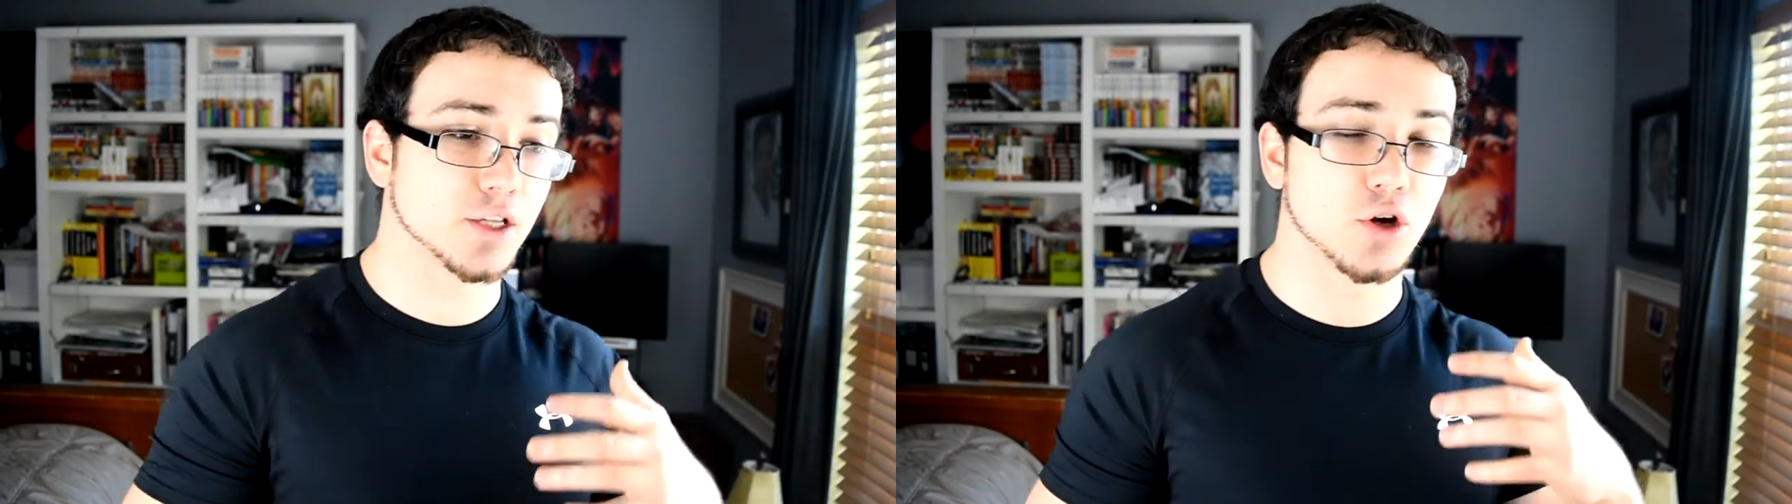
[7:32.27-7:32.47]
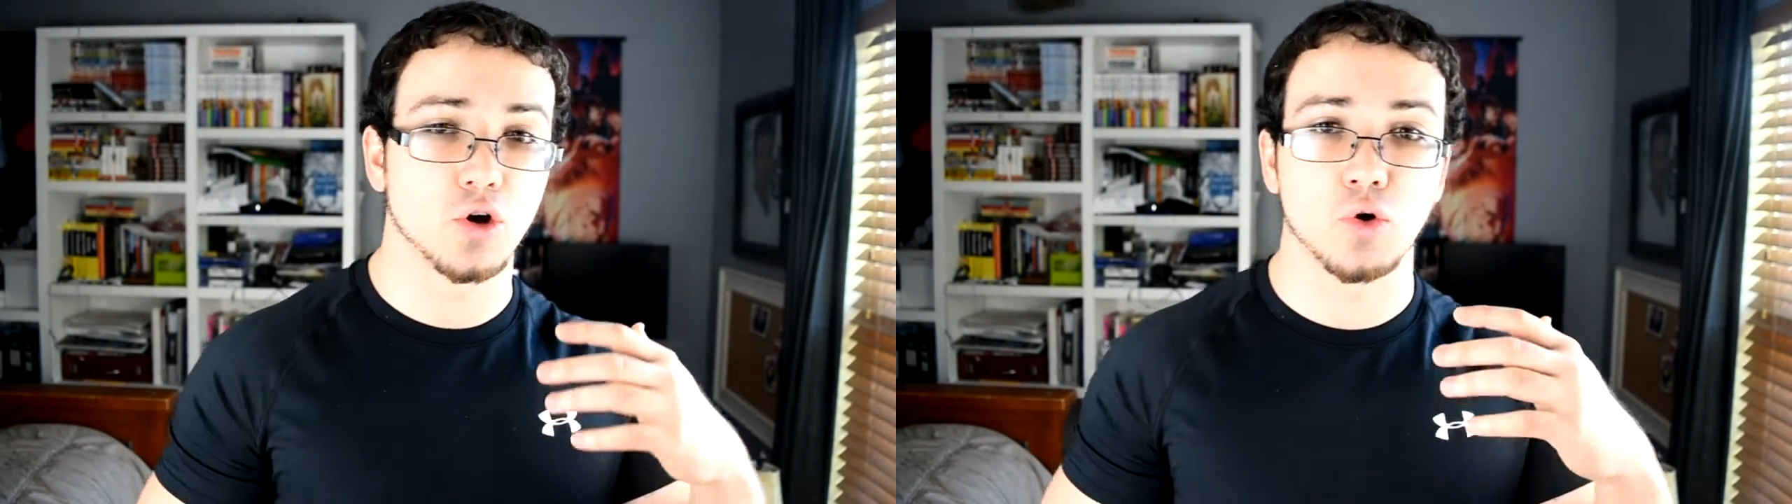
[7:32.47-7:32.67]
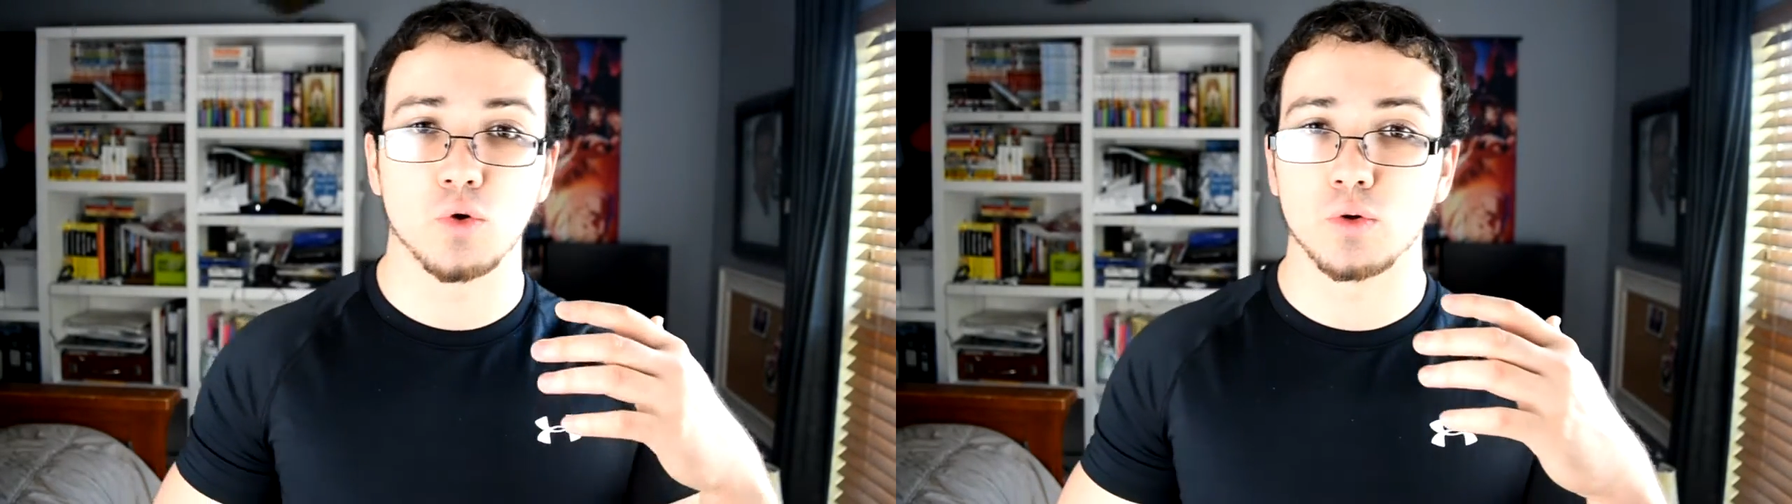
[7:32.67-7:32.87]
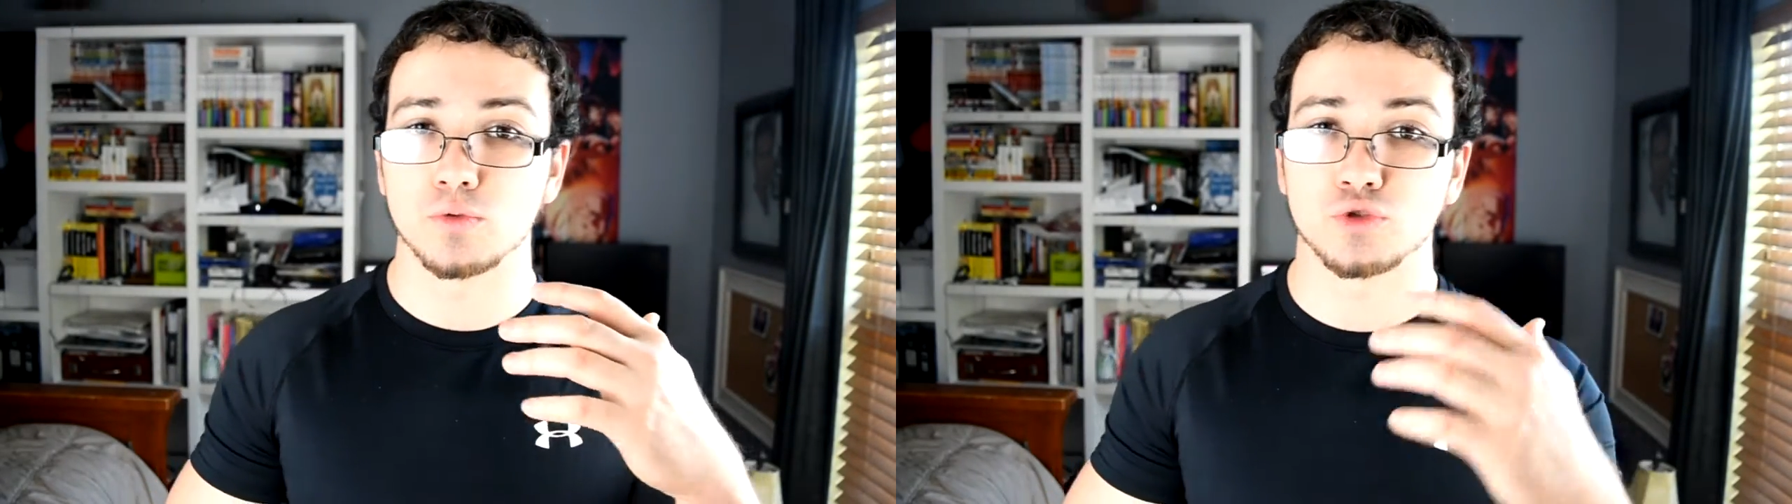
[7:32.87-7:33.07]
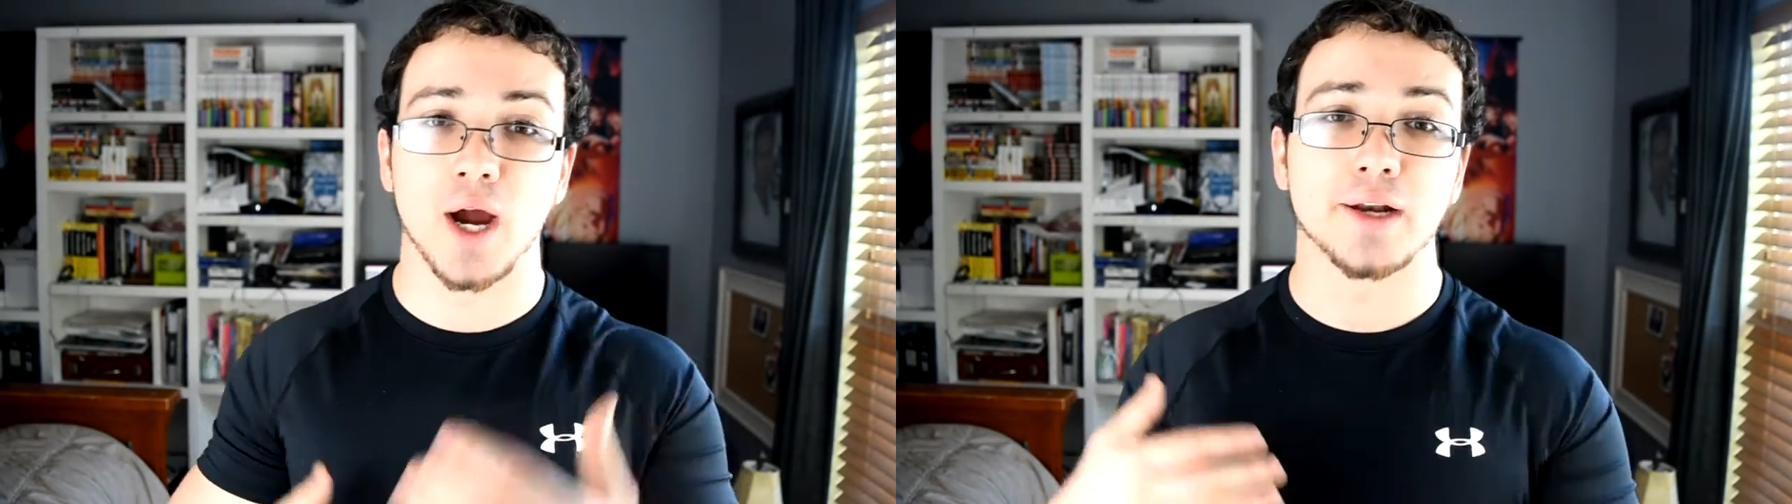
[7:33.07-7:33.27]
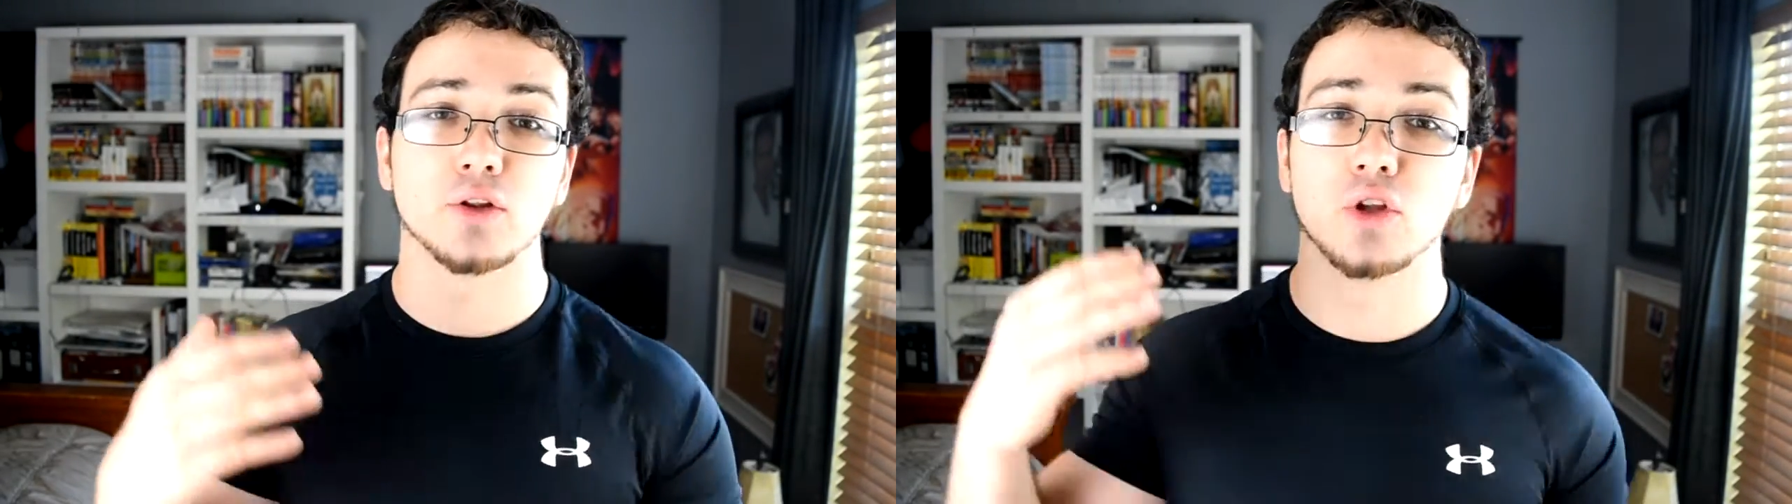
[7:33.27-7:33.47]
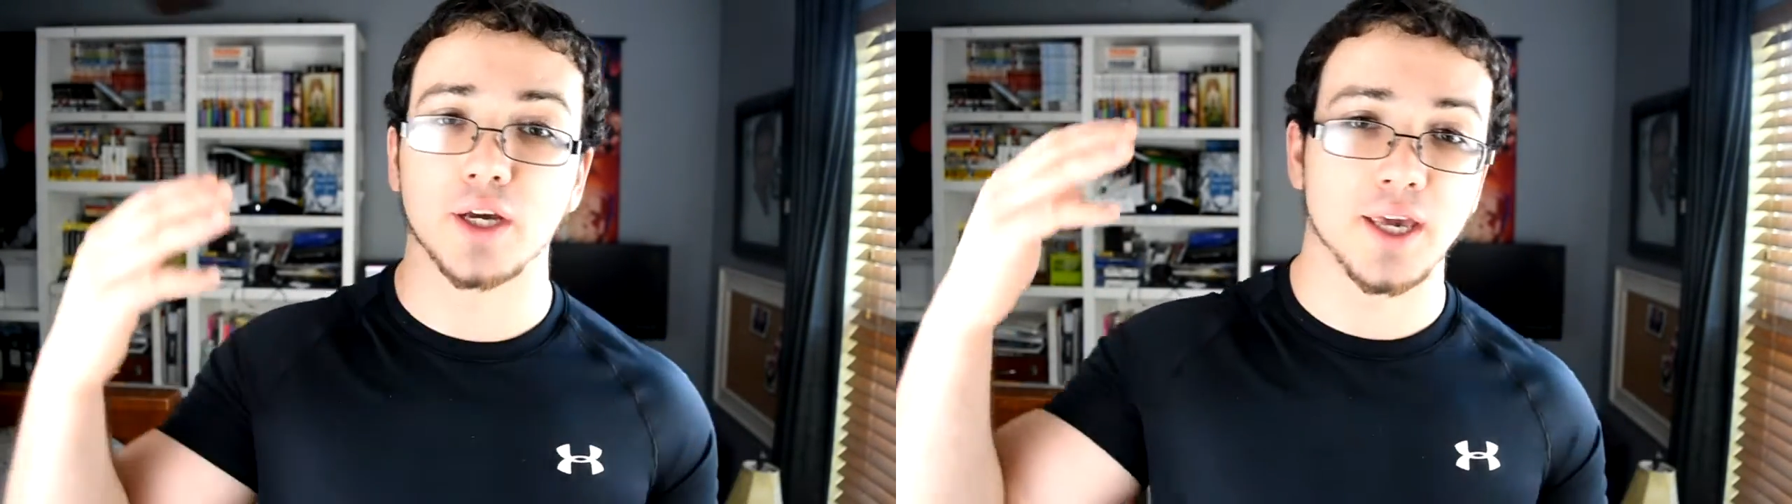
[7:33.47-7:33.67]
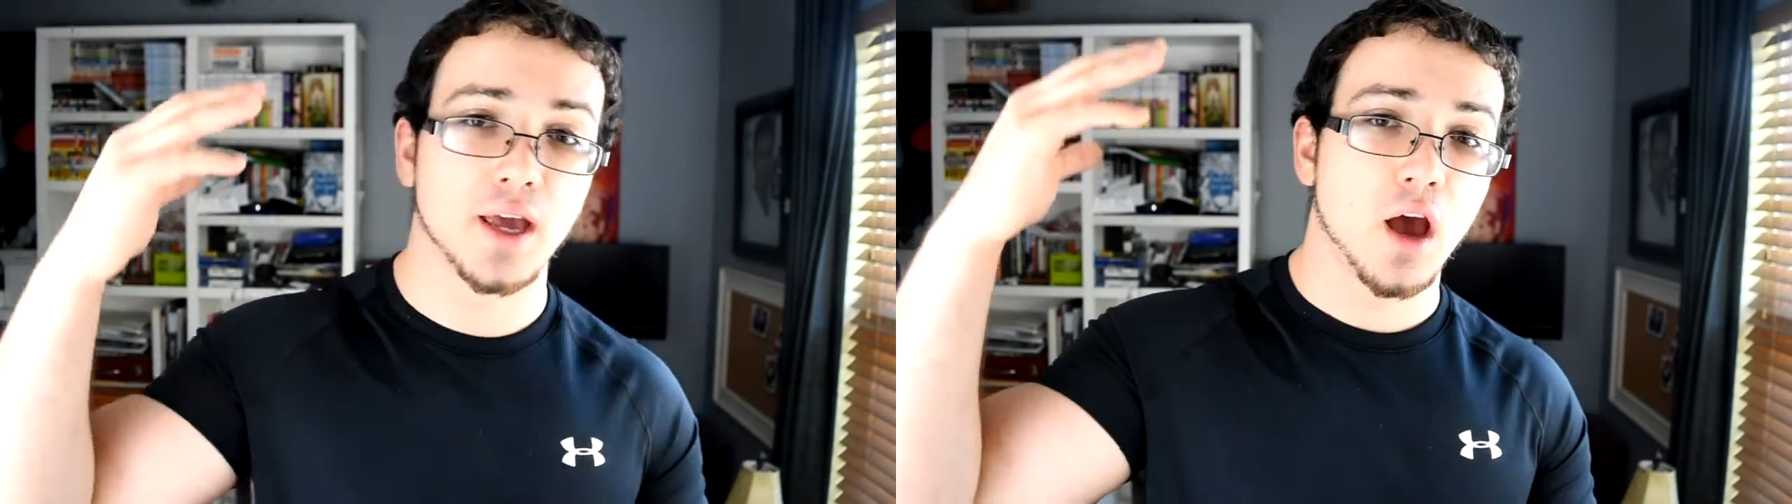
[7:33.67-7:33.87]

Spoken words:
you know, trying to look